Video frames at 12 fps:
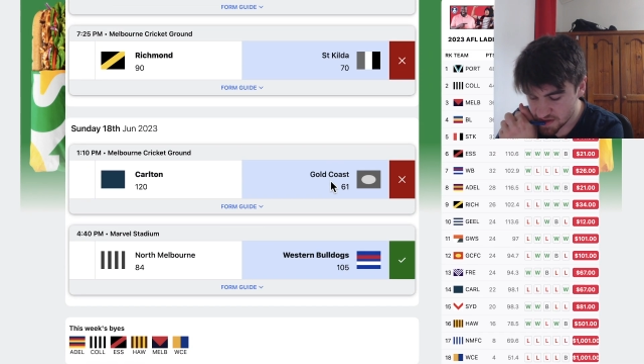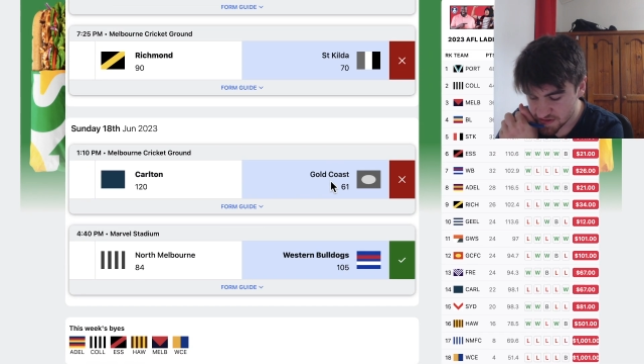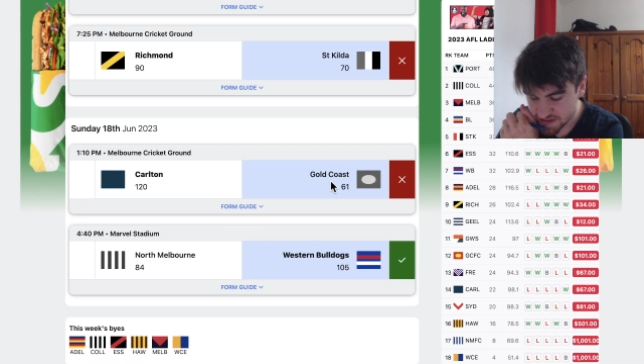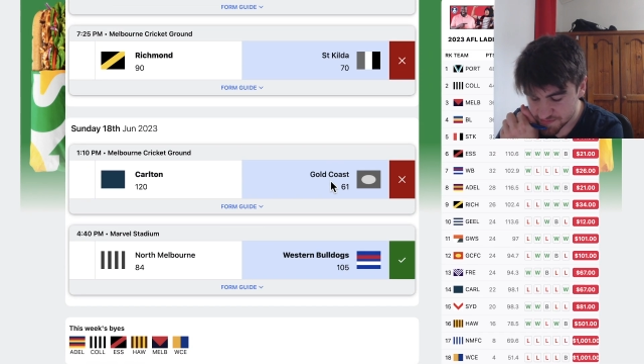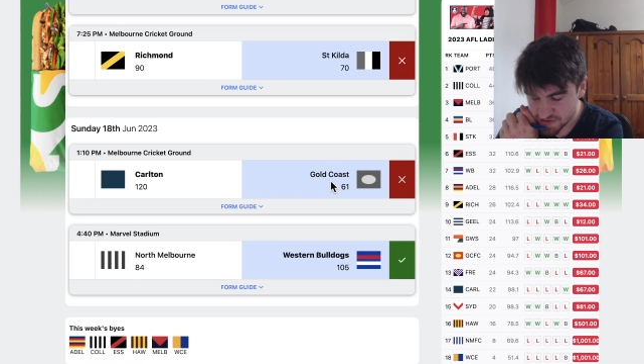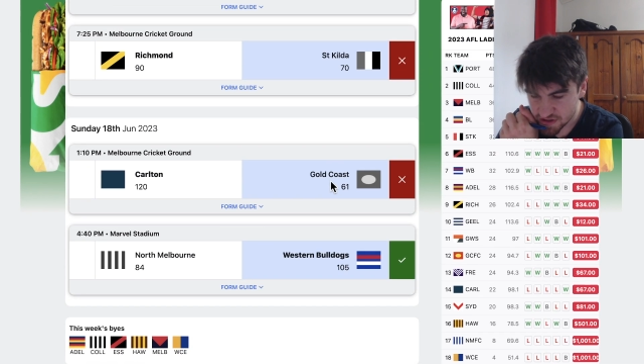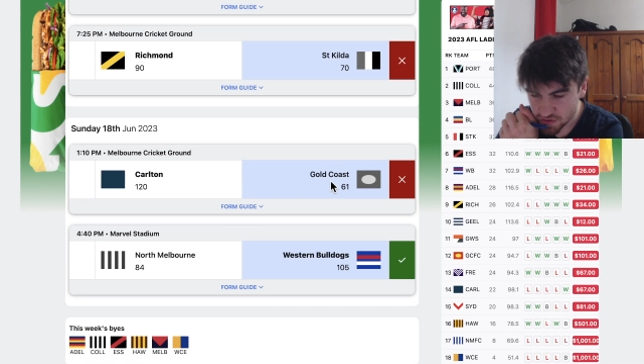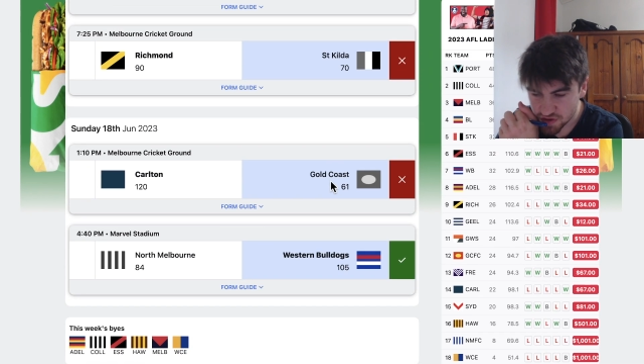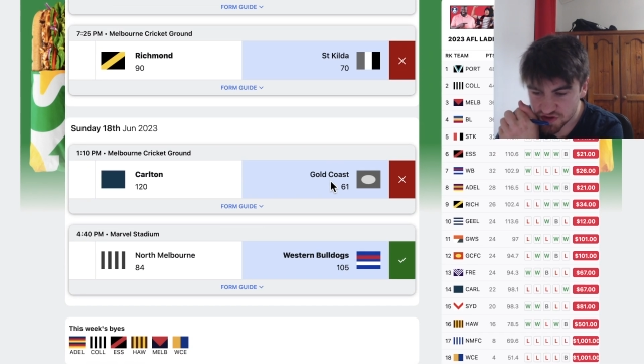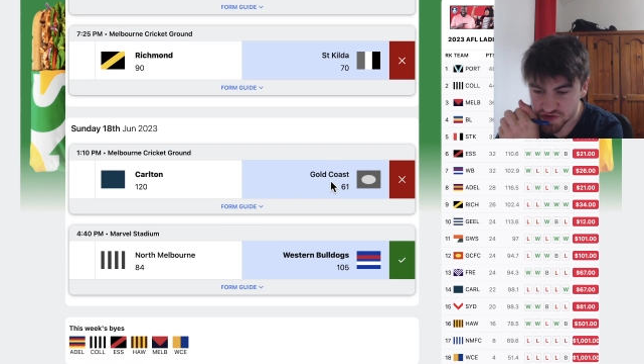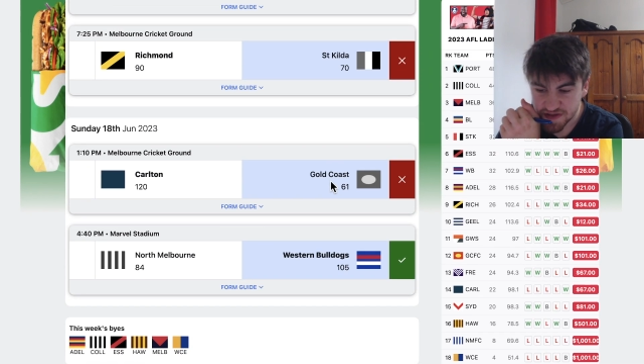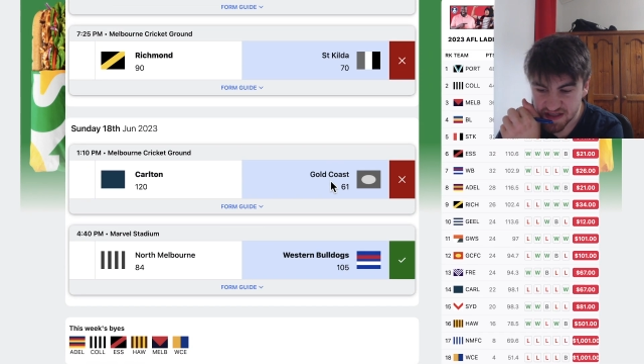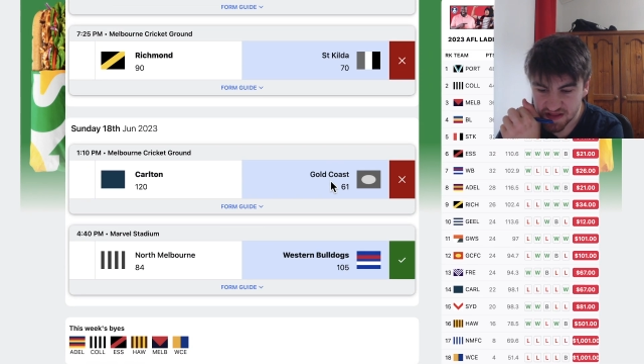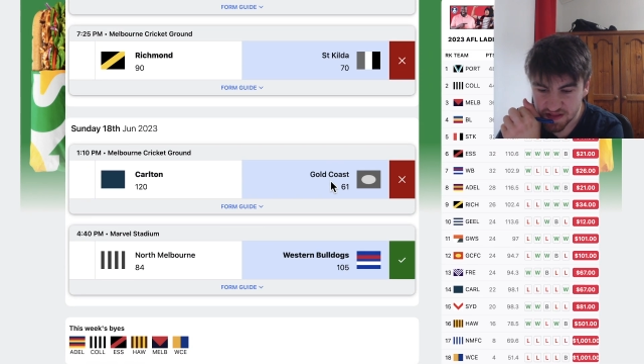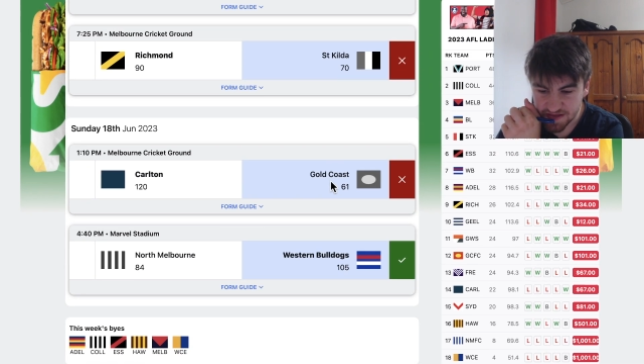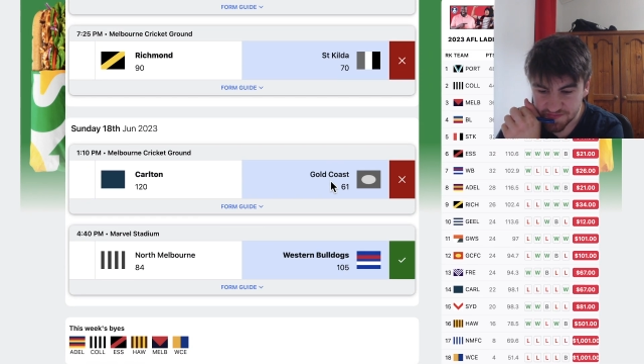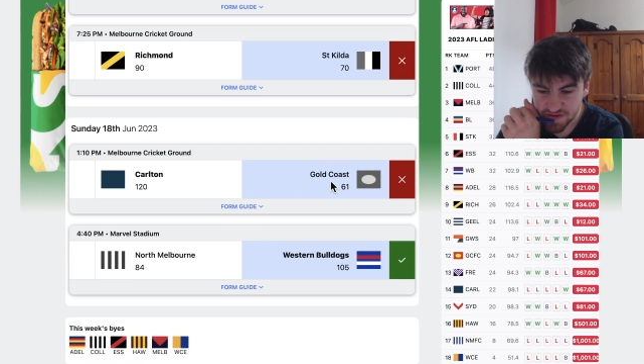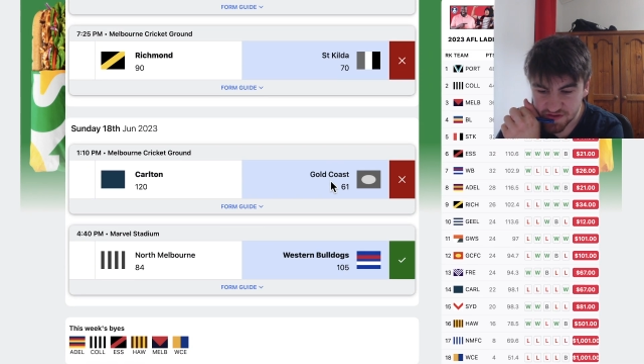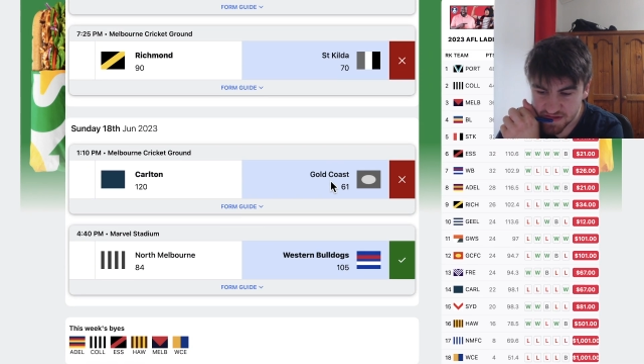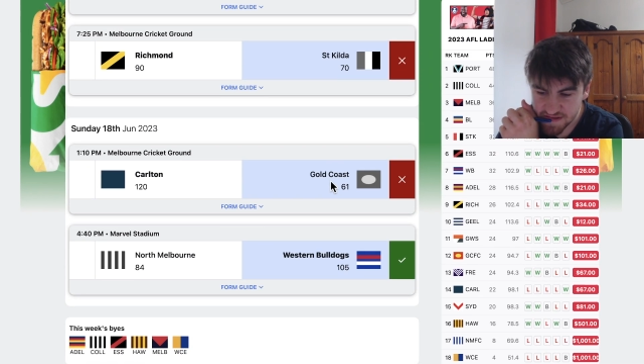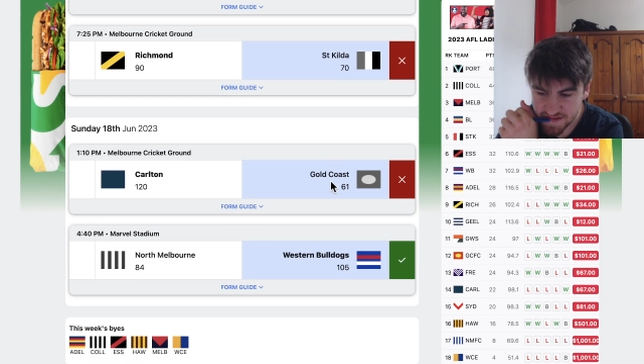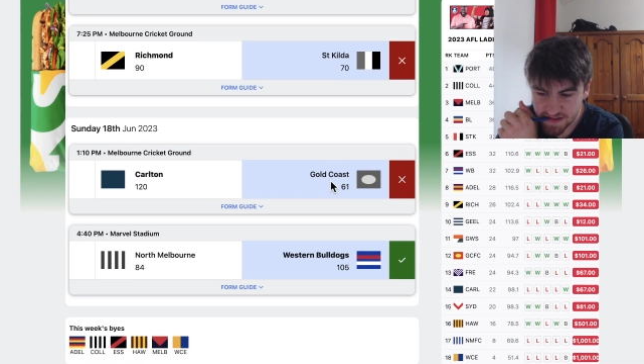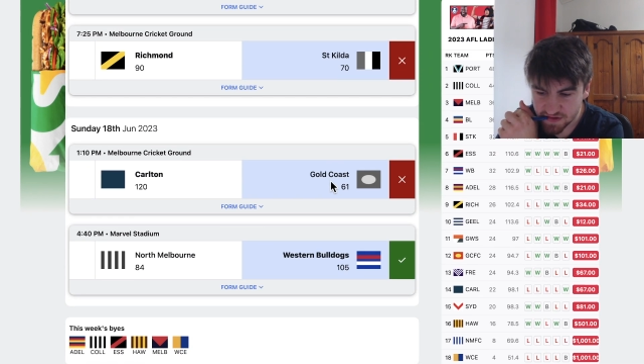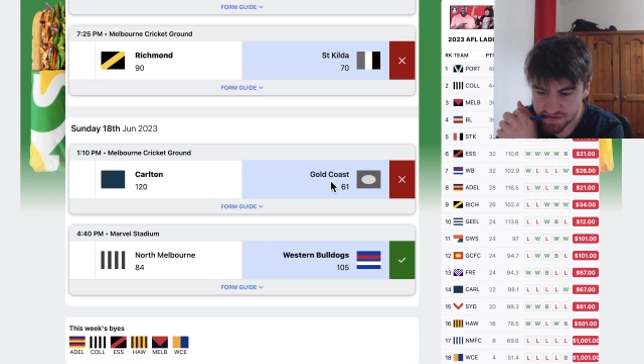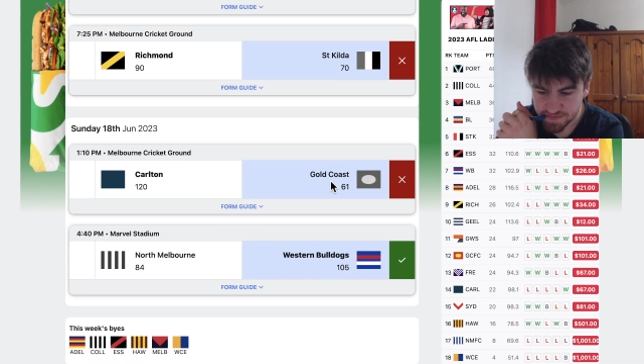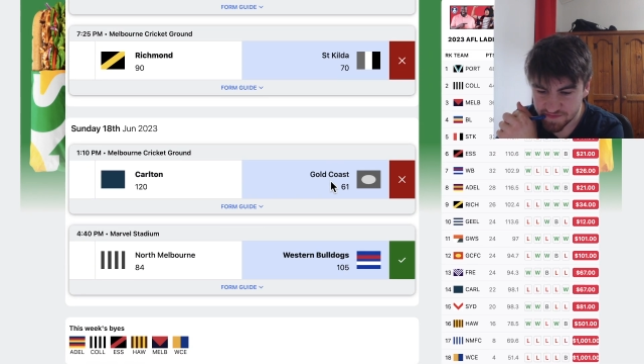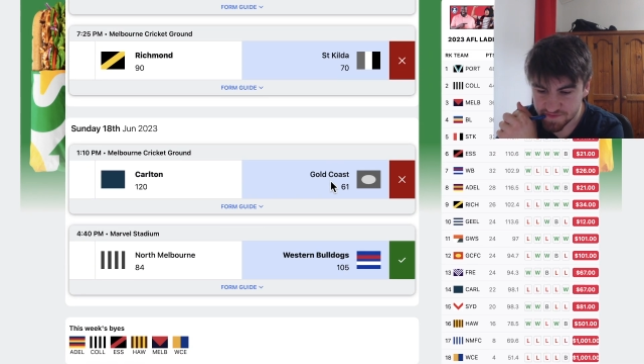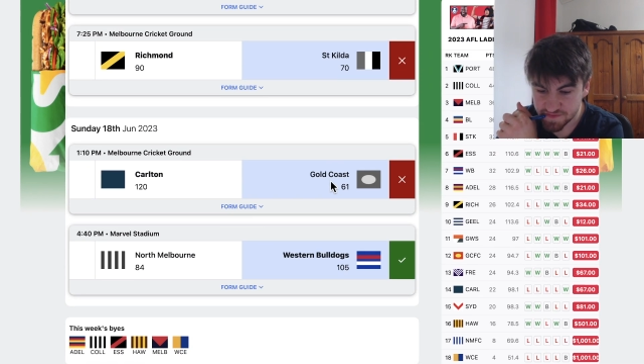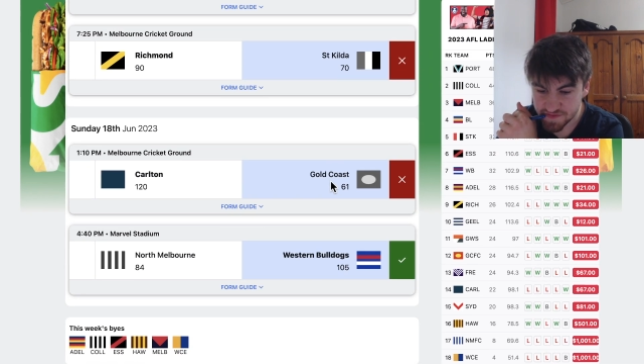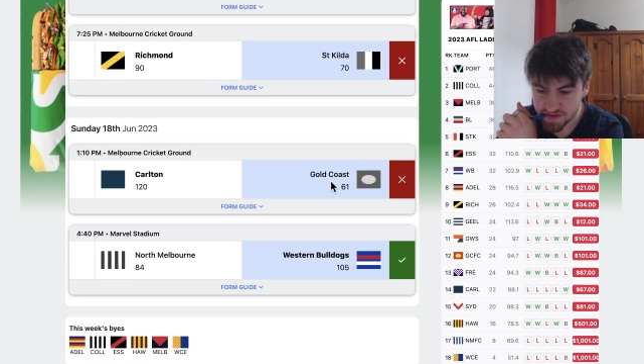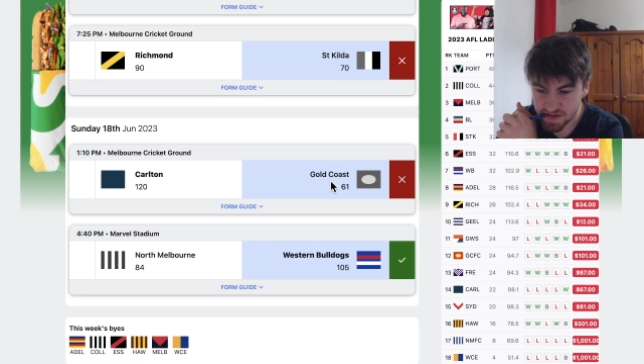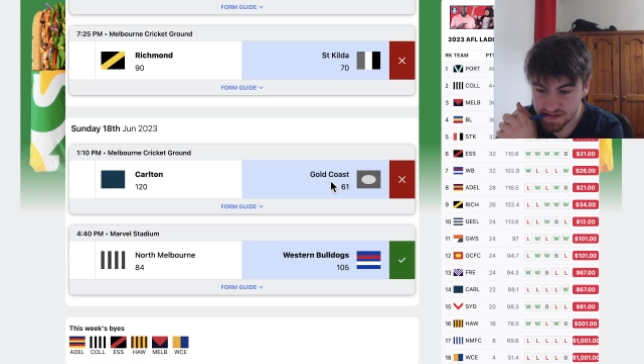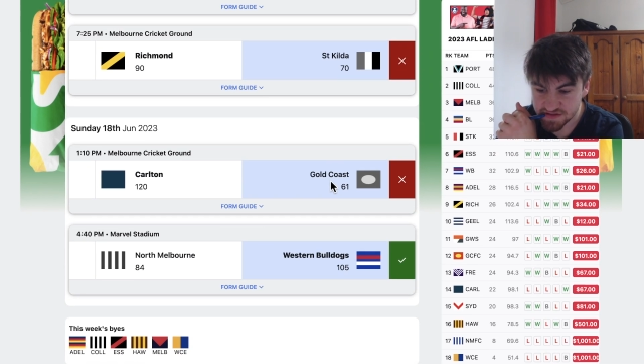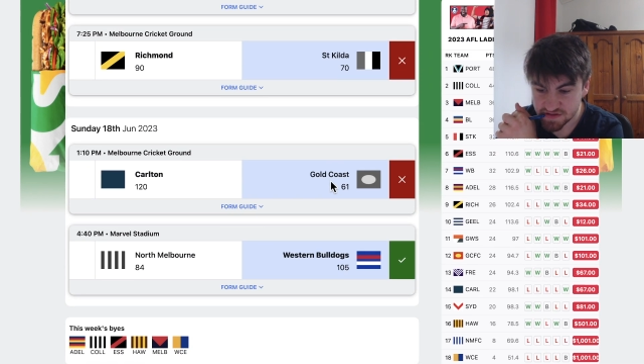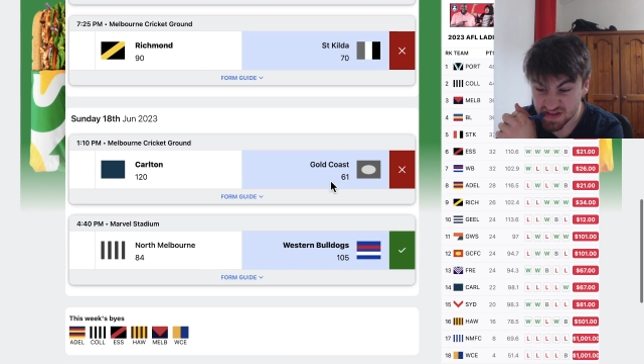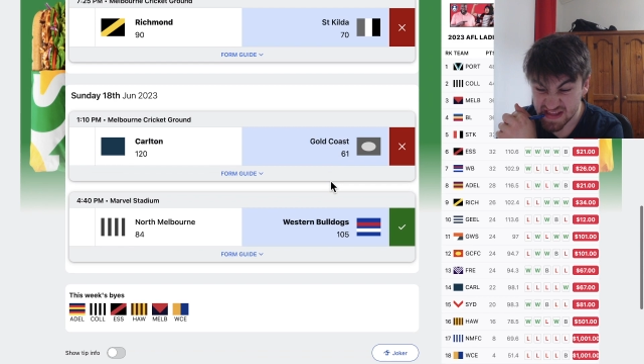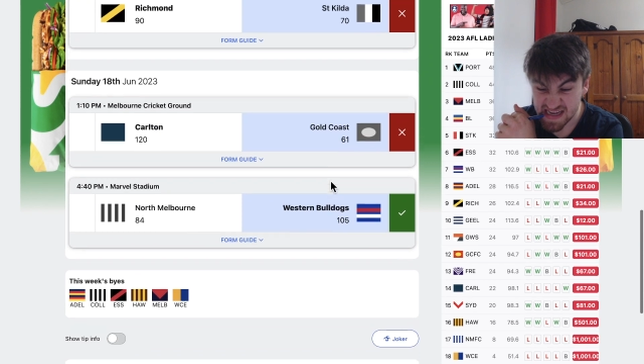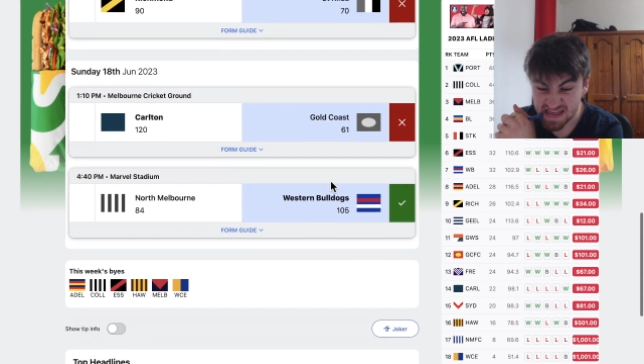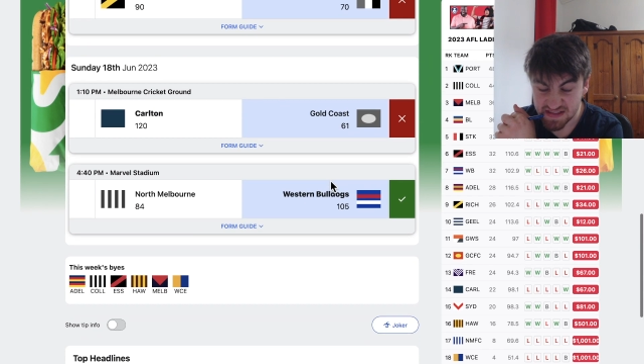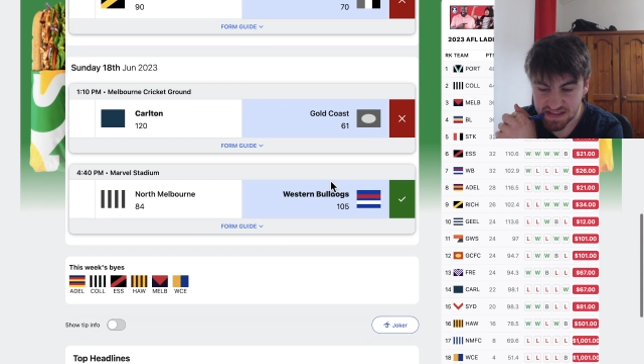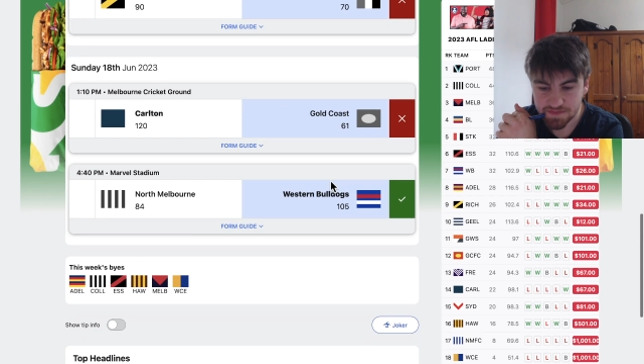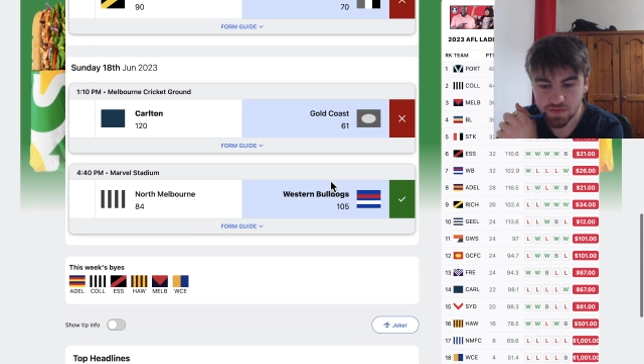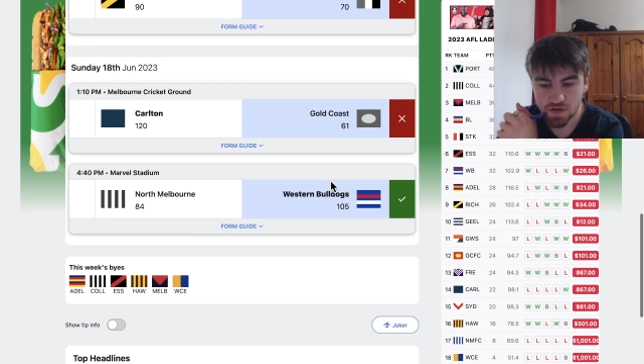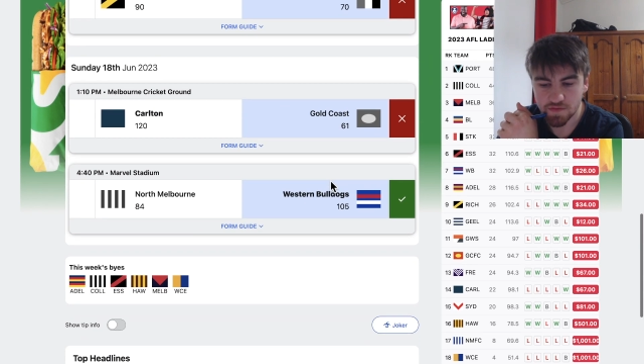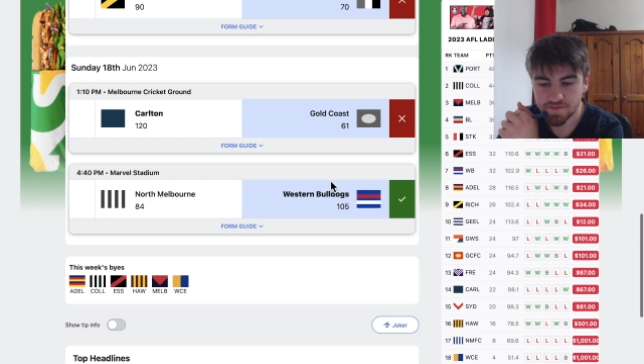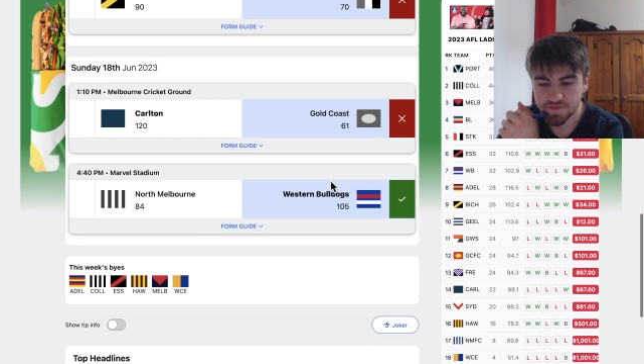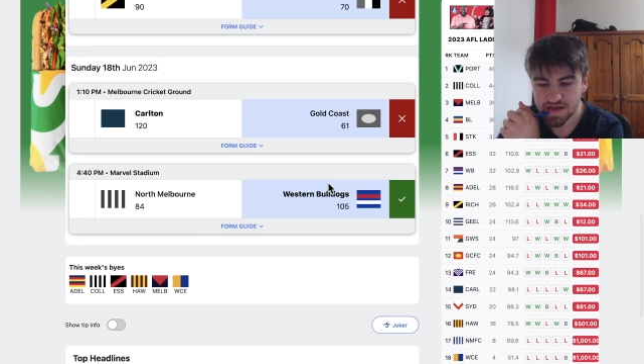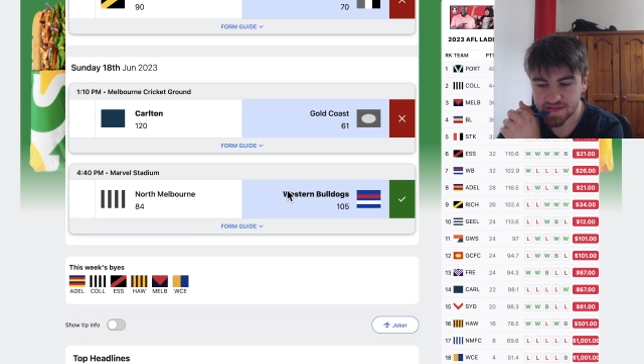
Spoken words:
Tipped Gold Coast by 11 and they lost by 59. So I got that tip wrong.